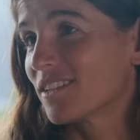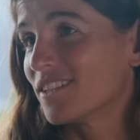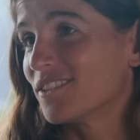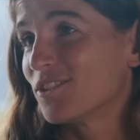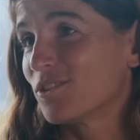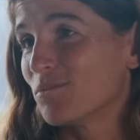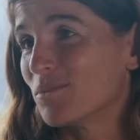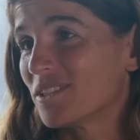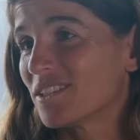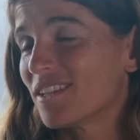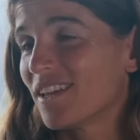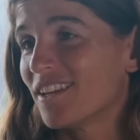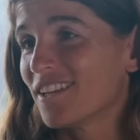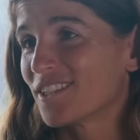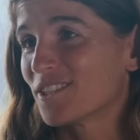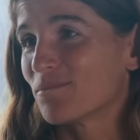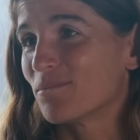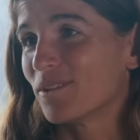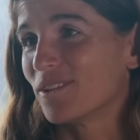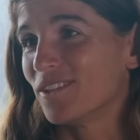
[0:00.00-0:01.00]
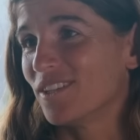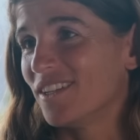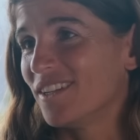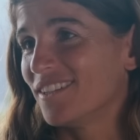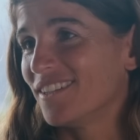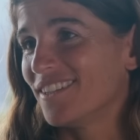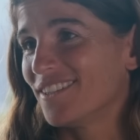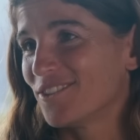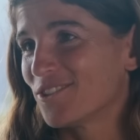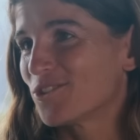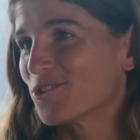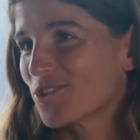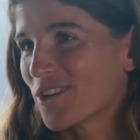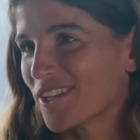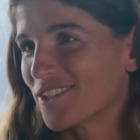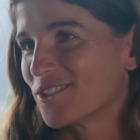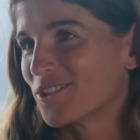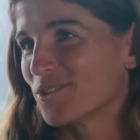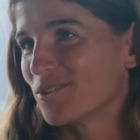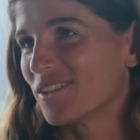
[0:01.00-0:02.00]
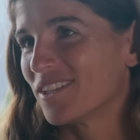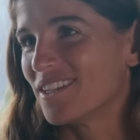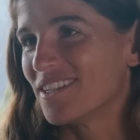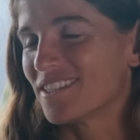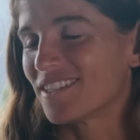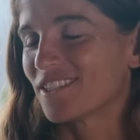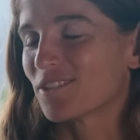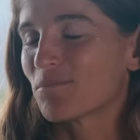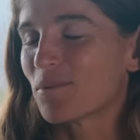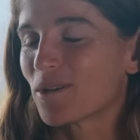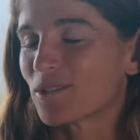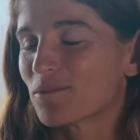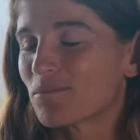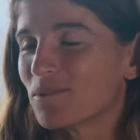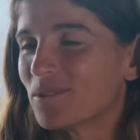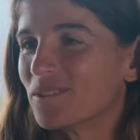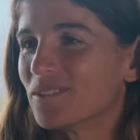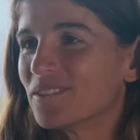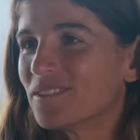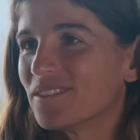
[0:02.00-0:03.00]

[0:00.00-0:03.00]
to do mistakes, but you need to try to do the least as possible.